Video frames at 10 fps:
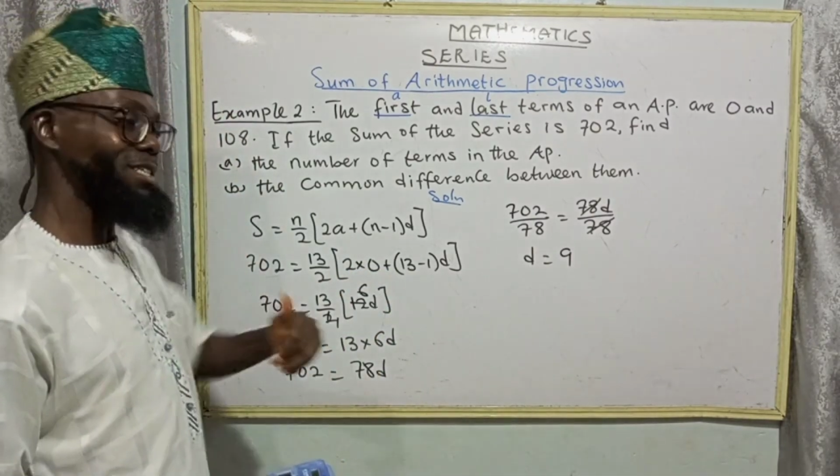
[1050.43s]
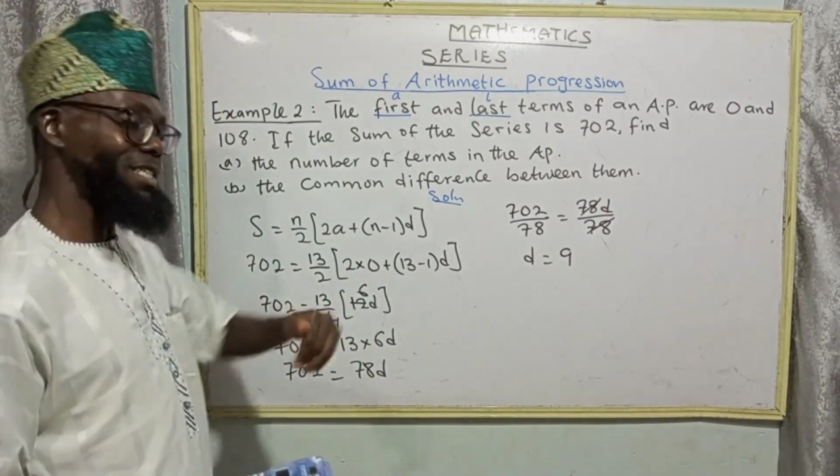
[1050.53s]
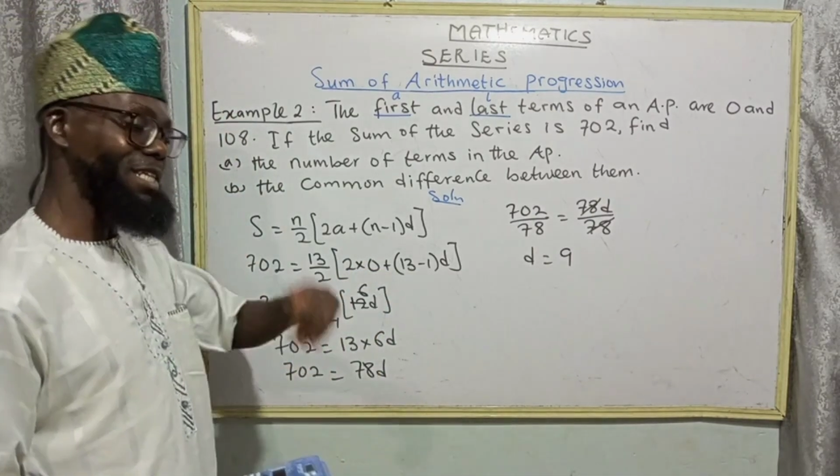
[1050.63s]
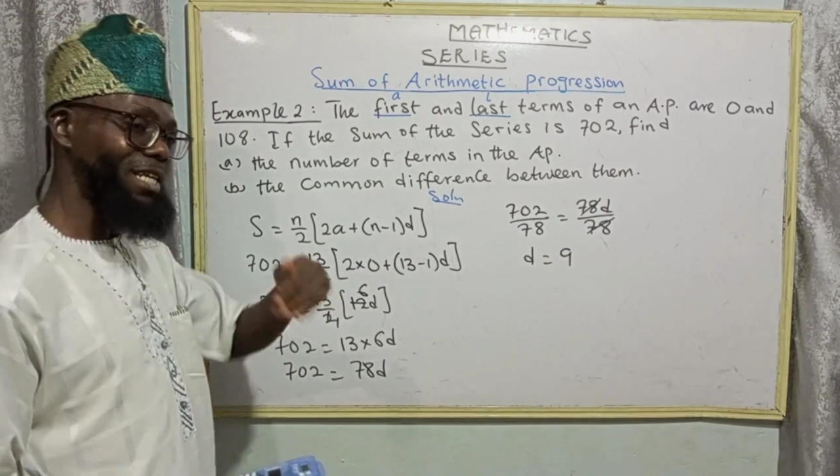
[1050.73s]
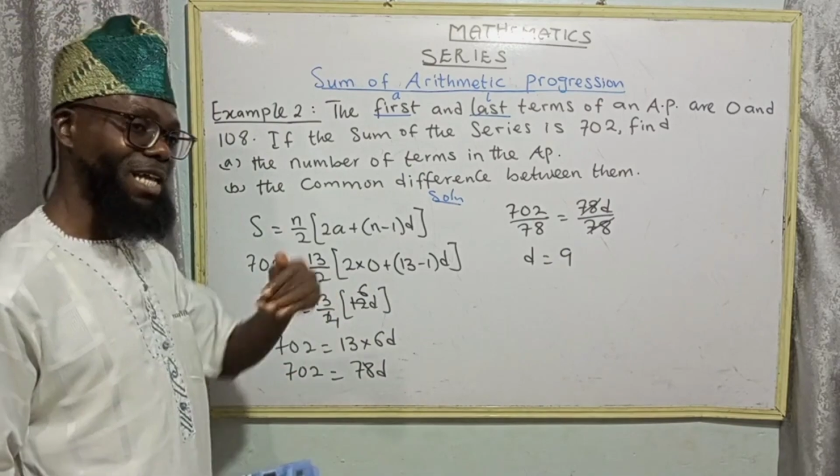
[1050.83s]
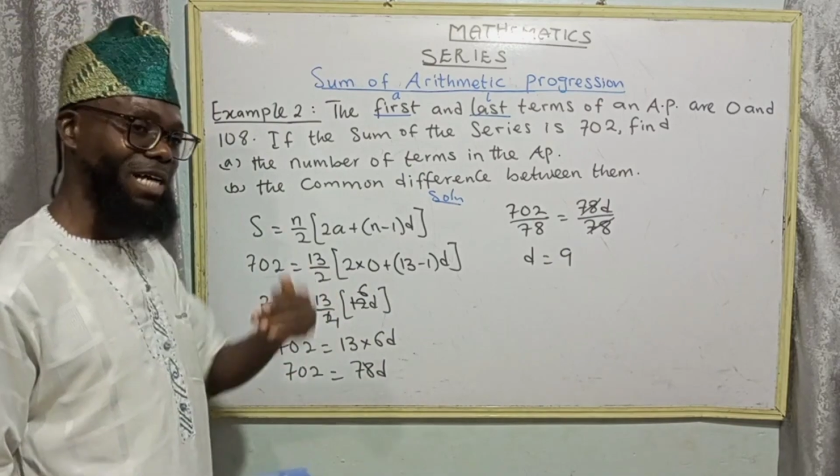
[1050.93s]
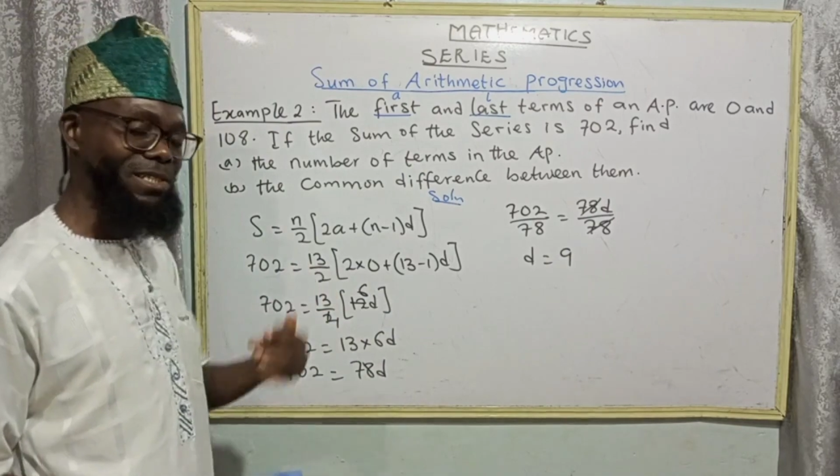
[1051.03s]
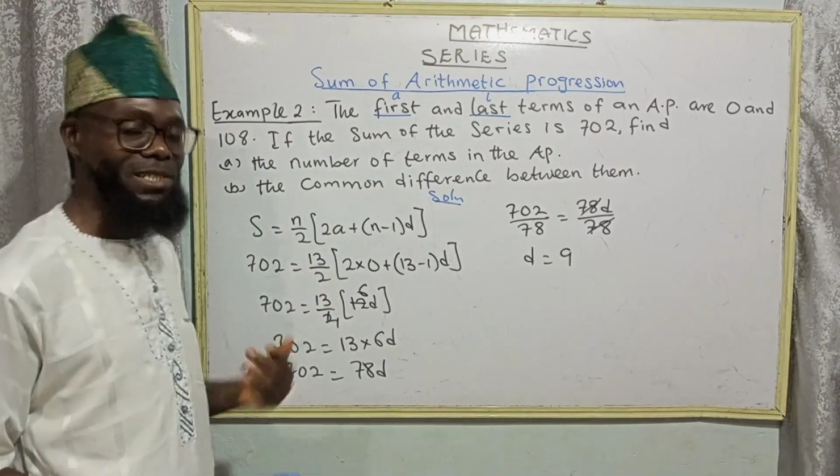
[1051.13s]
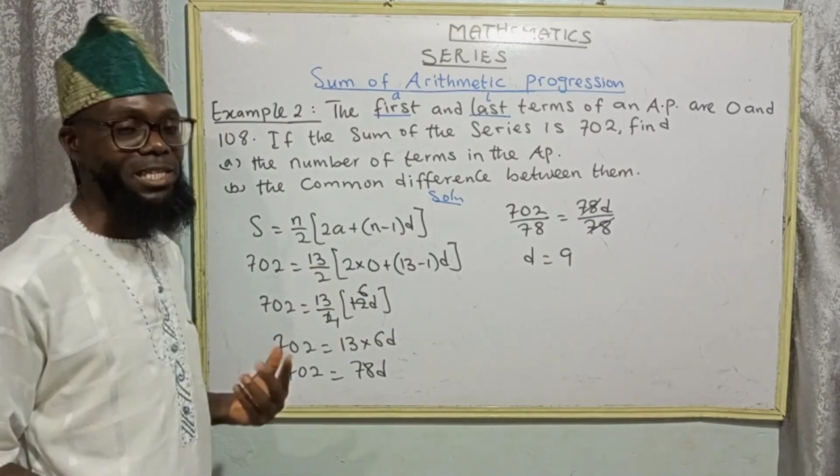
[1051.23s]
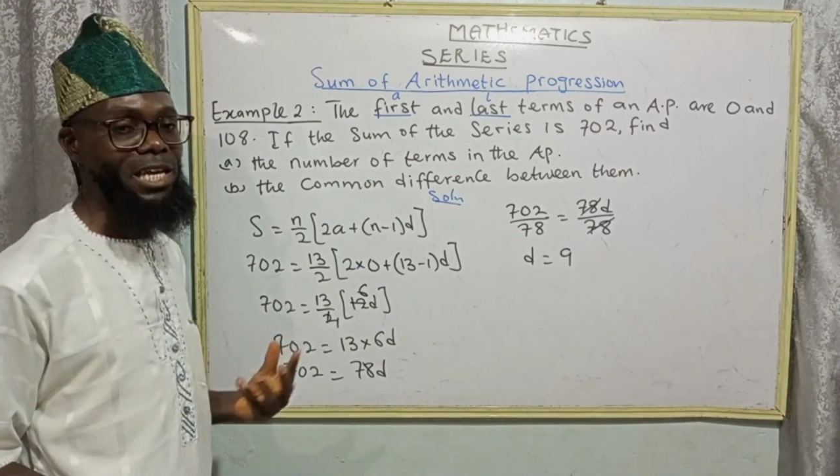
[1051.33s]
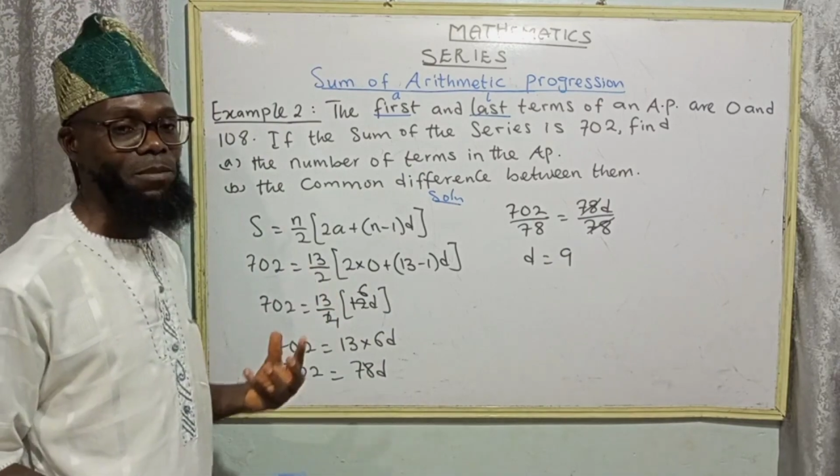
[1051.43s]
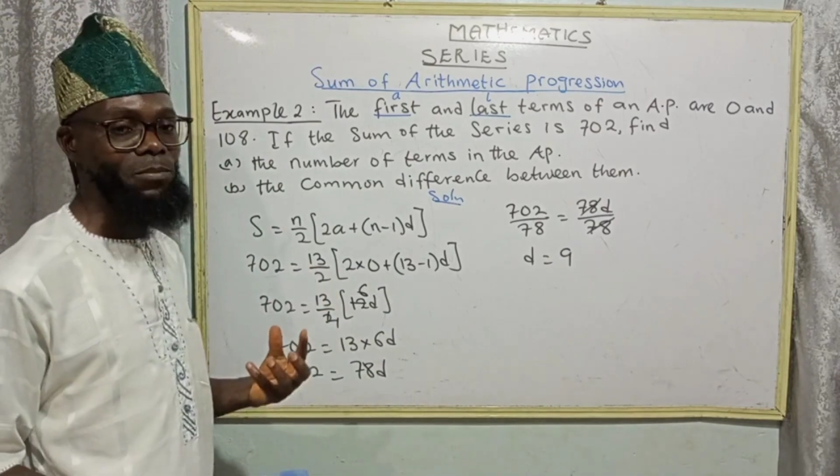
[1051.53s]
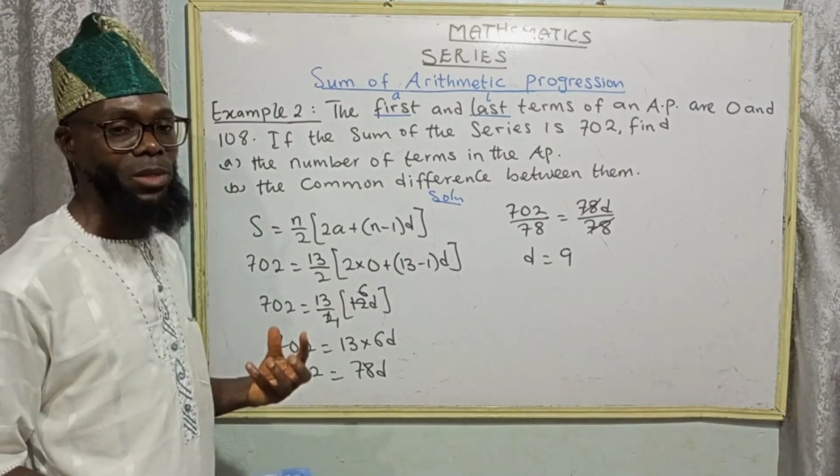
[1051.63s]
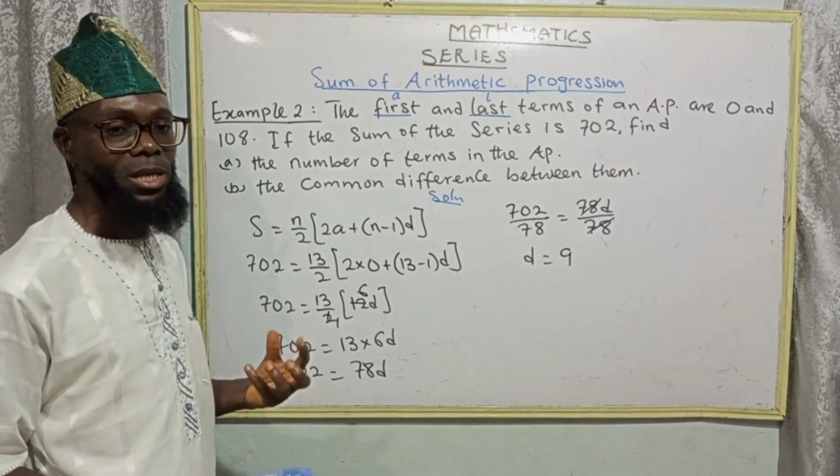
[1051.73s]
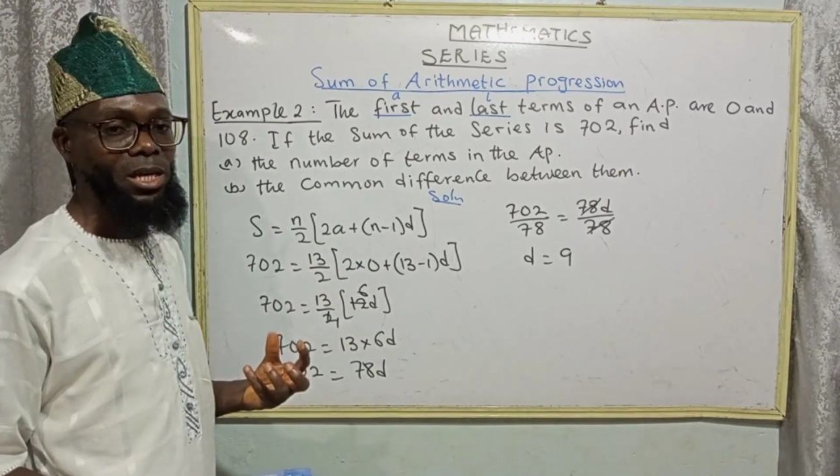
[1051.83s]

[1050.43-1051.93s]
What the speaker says: the last term,